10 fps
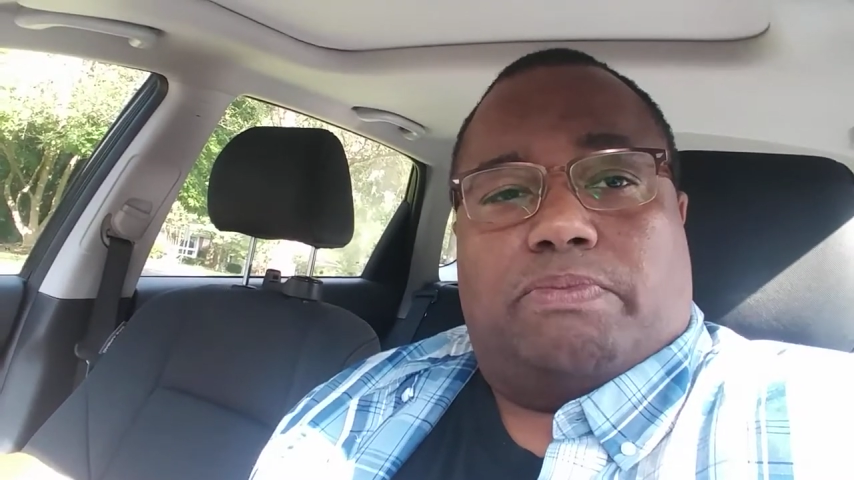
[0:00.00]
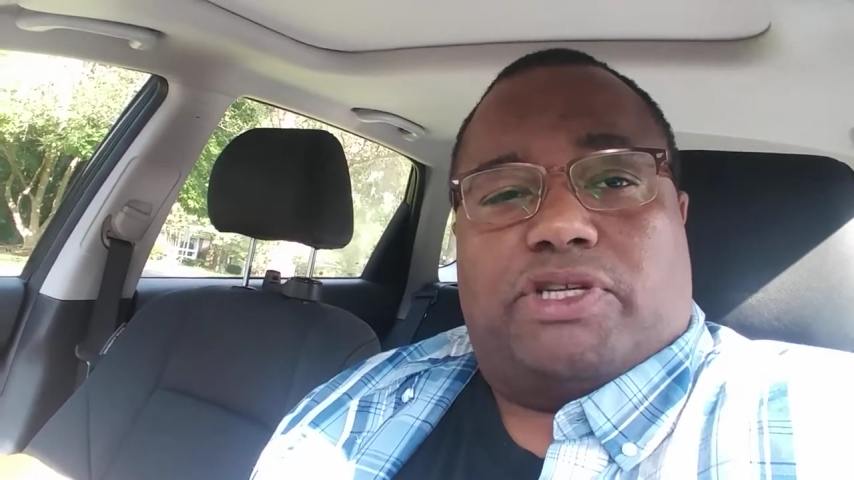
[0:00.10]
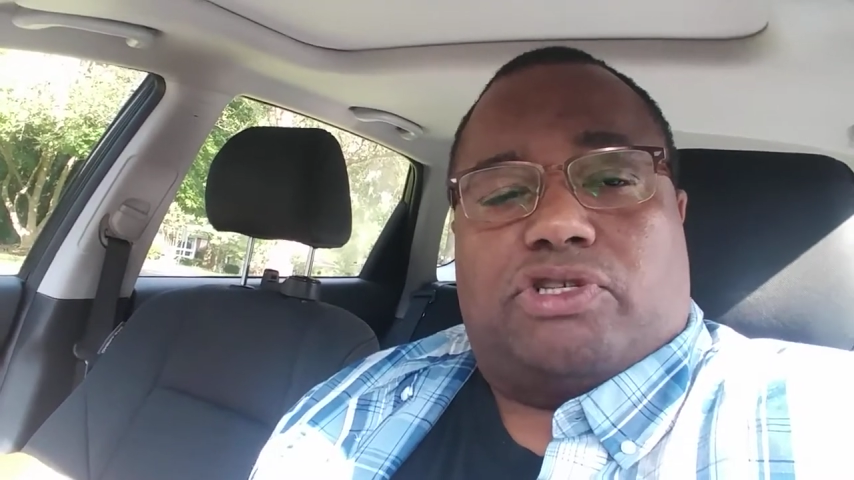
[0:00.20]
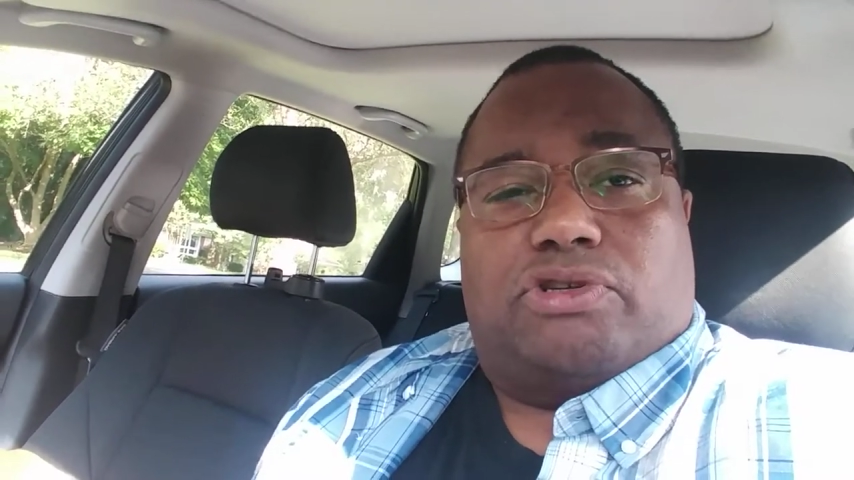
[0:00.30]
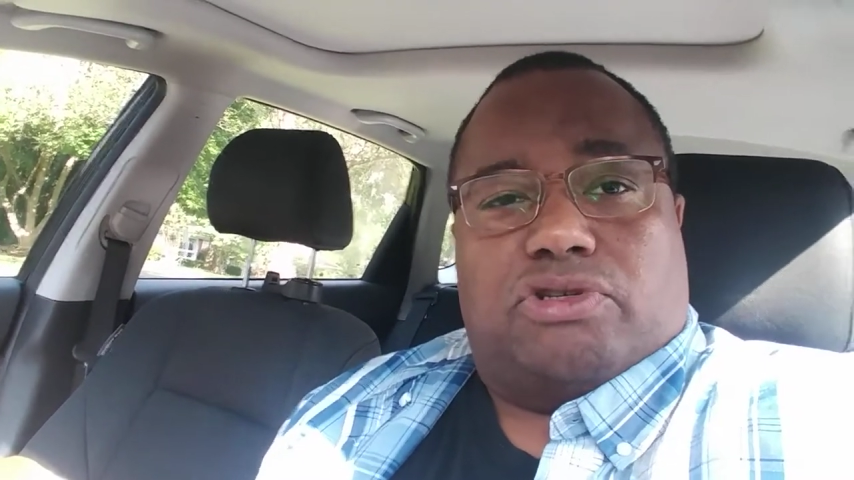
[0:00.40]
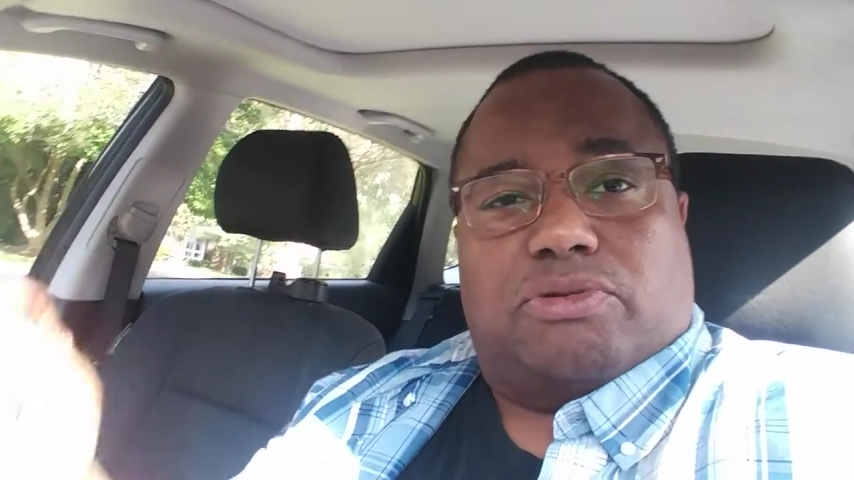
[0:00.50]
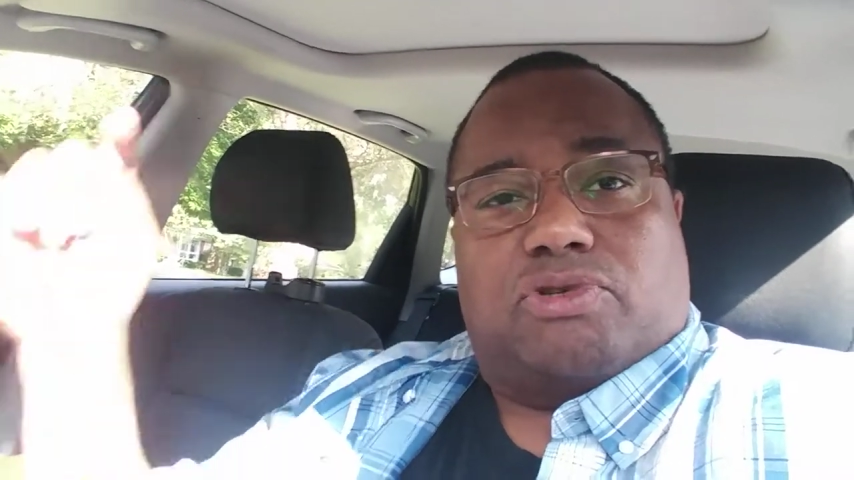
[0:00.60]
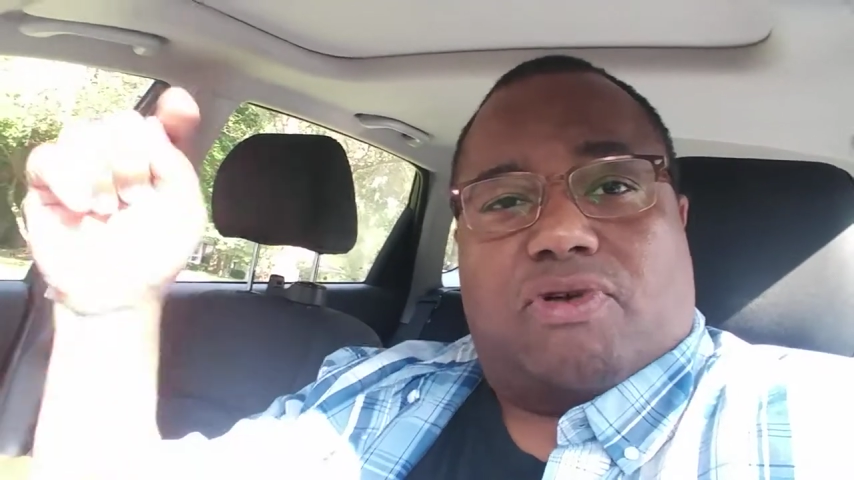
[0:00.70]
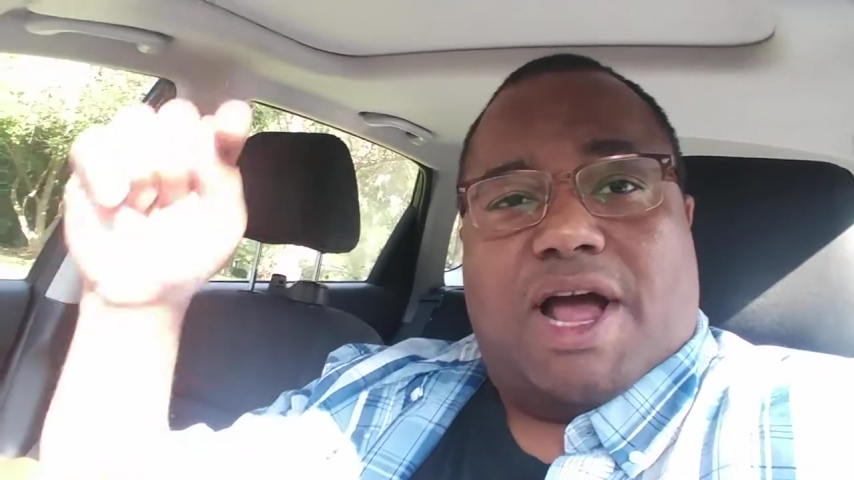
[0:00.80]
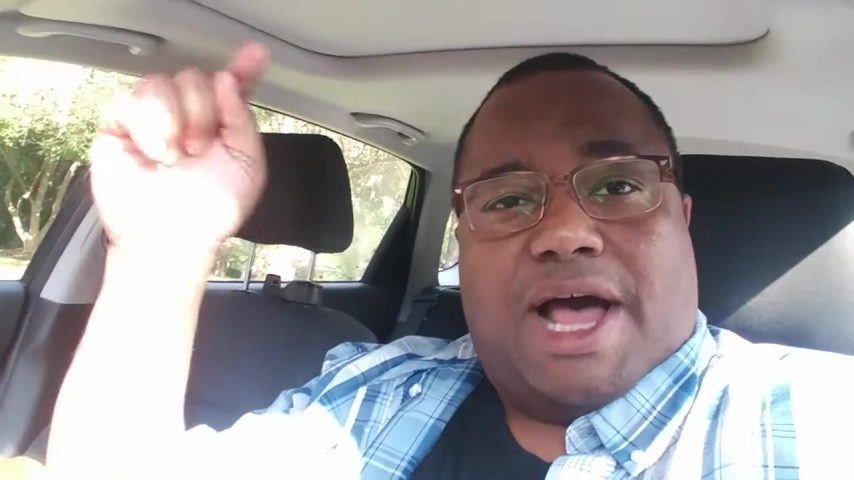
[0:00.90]
Make sure you
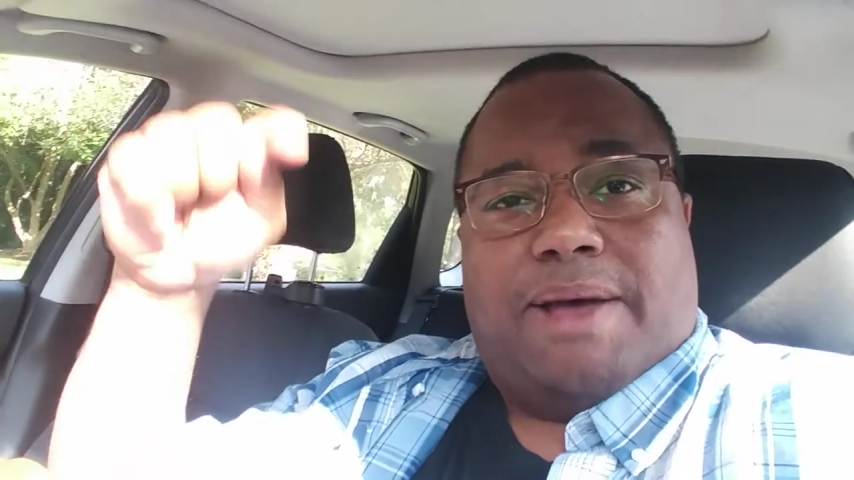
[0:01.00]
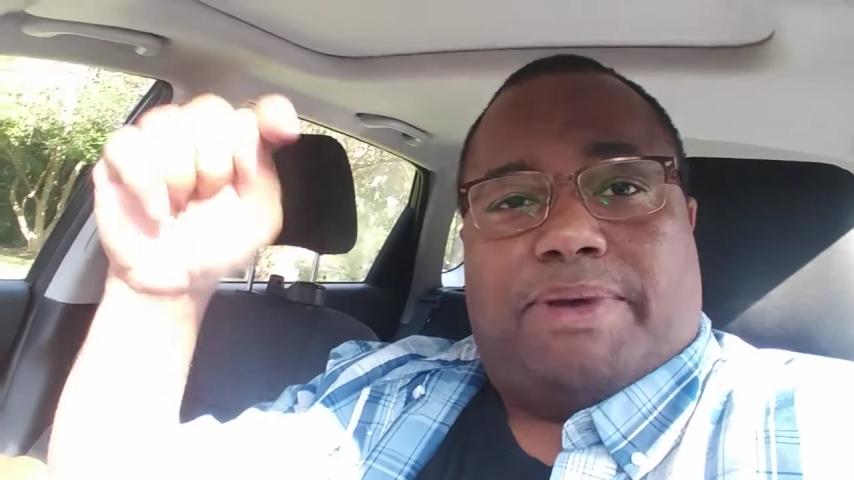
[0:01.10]
subscribe.